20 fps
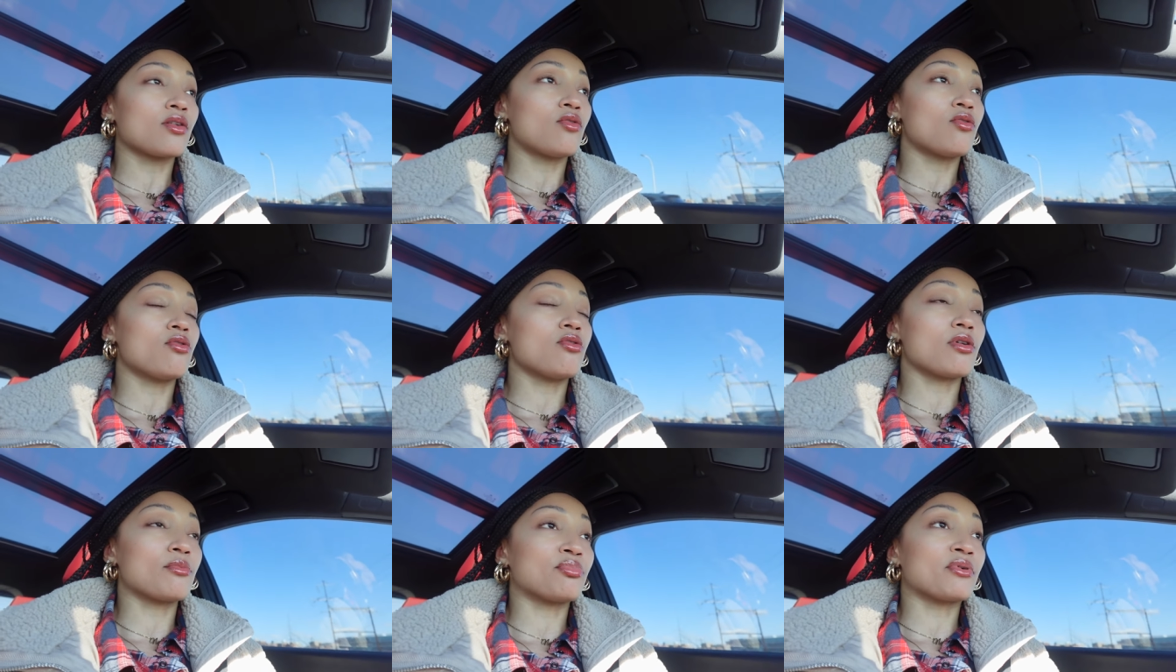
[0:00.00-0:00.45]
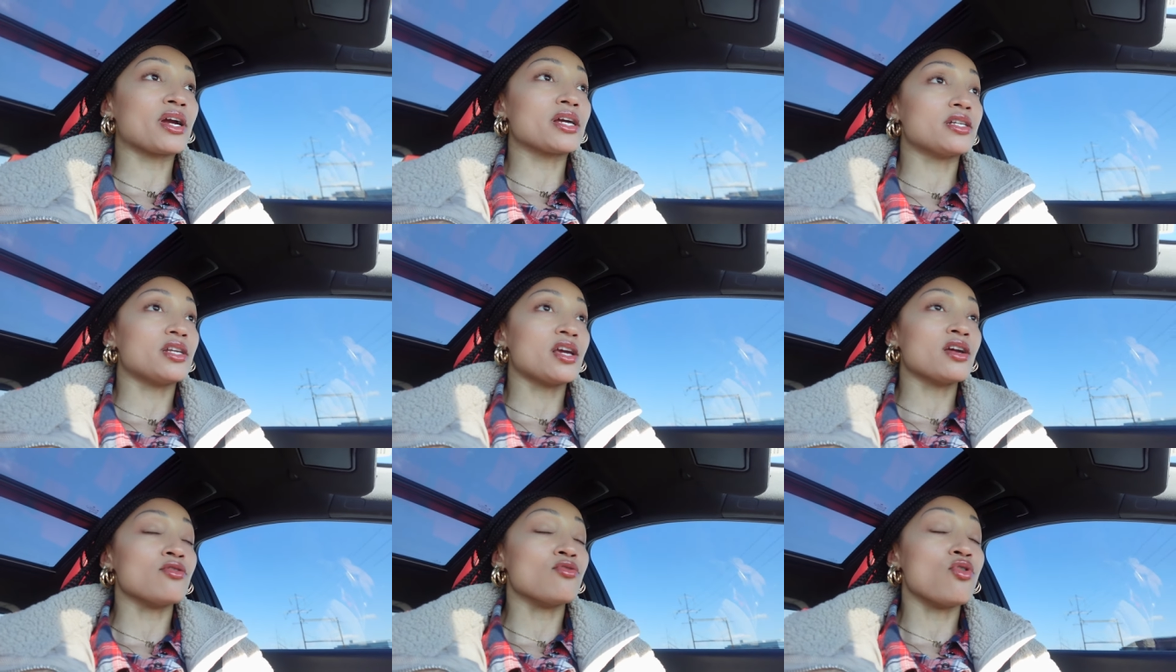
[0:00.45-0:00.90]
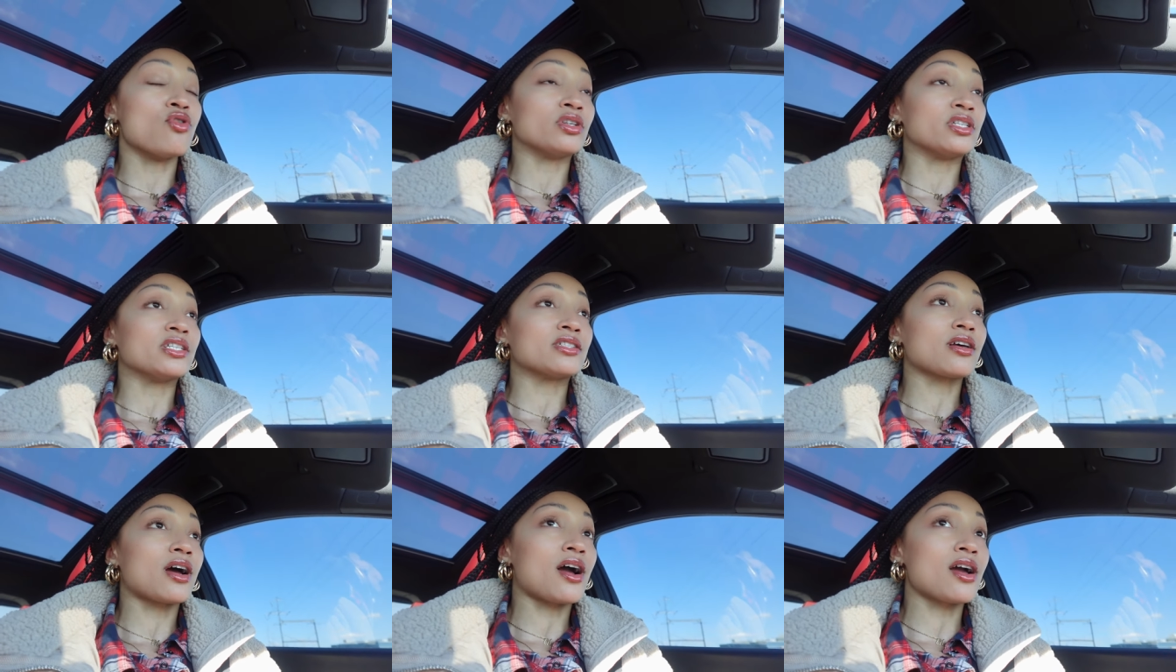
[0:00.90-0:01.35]
or break down on
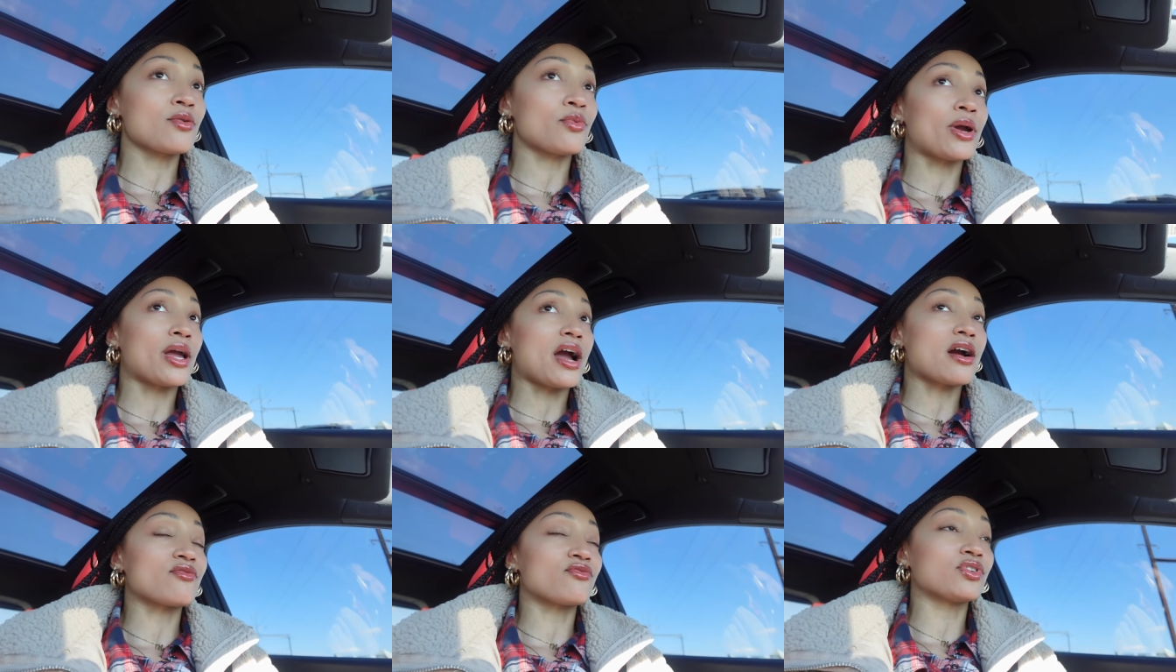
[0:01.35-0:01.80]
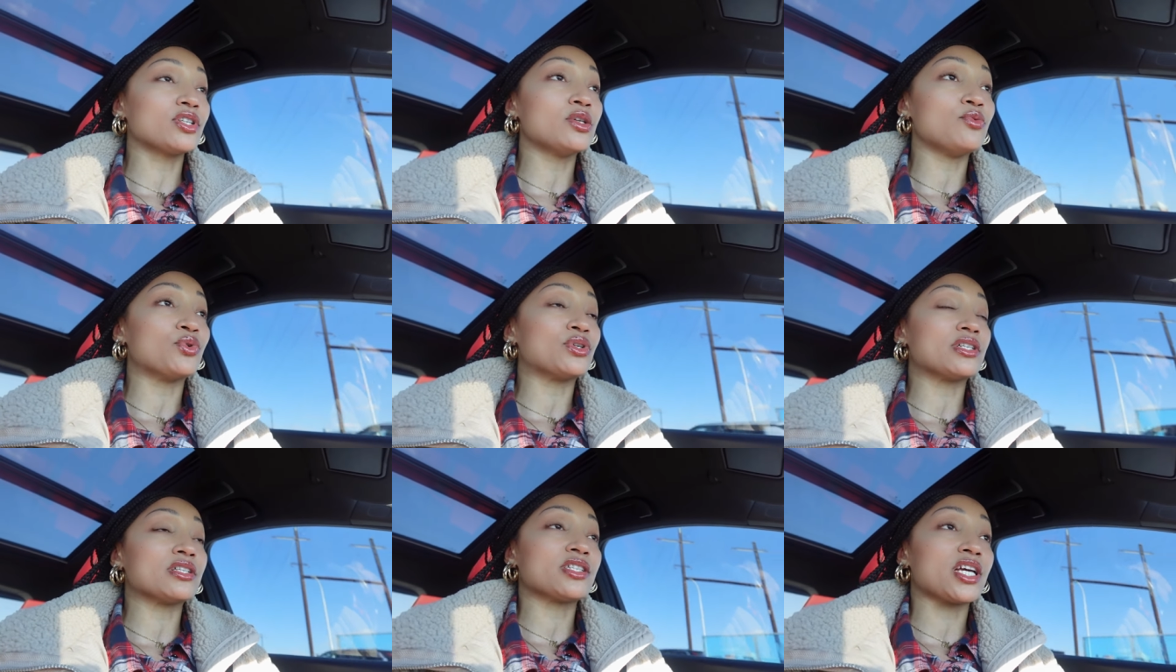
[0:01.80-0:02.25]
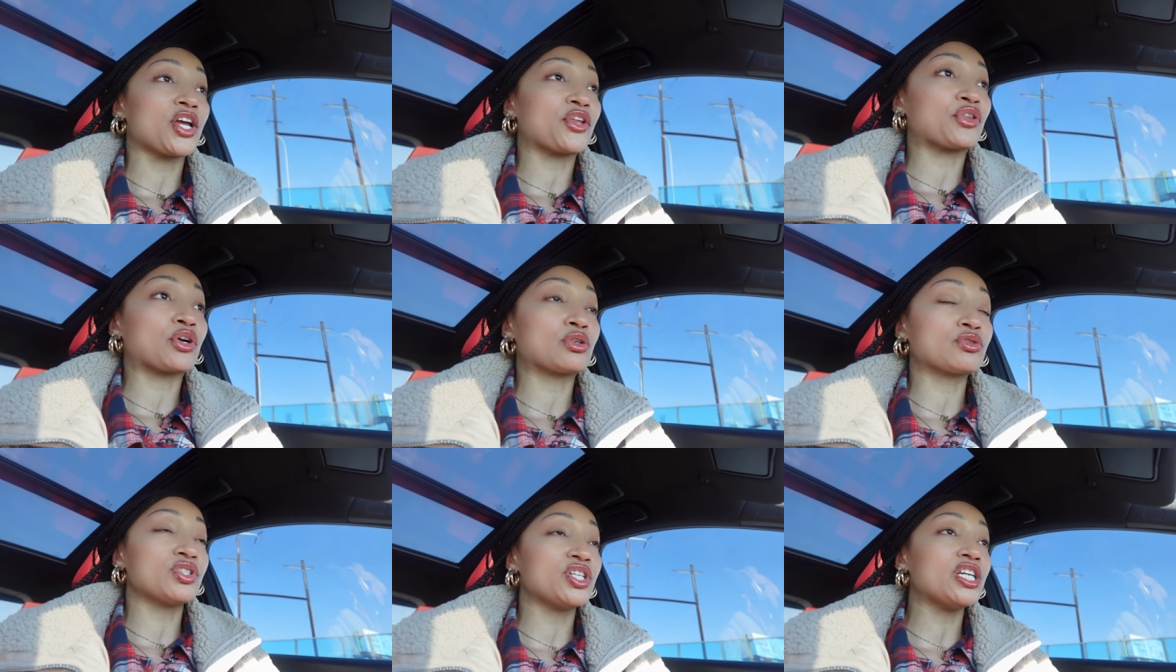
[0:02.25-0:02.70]
this highway. I really wanted to take
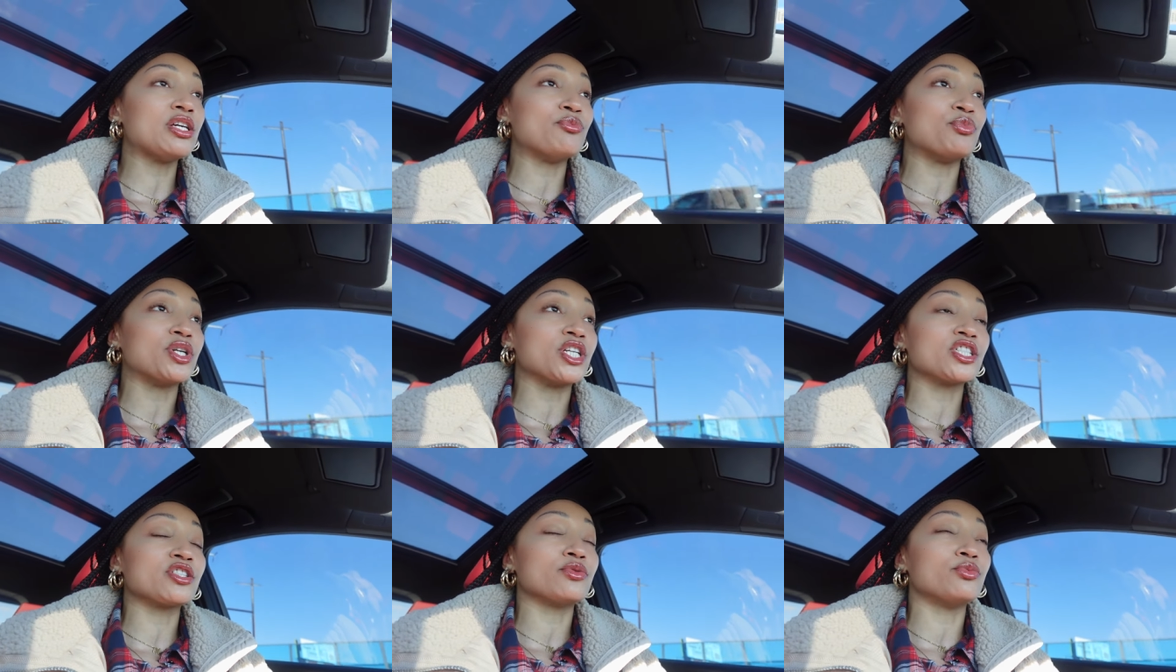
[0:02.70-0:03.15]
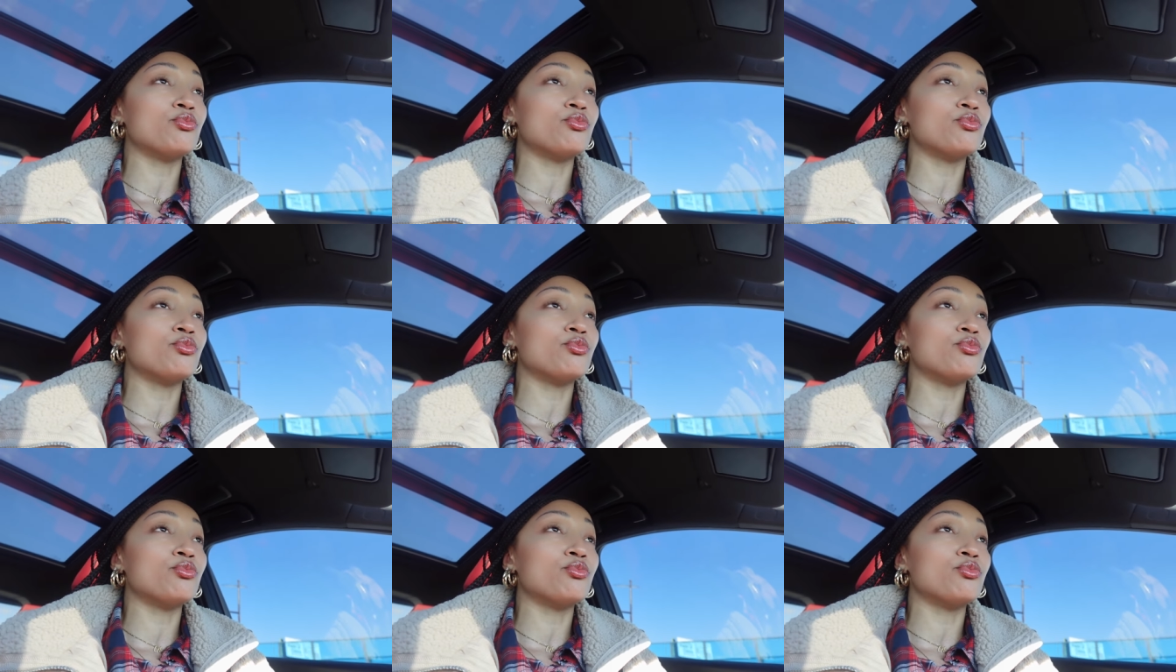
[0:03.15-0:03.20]
13, but it's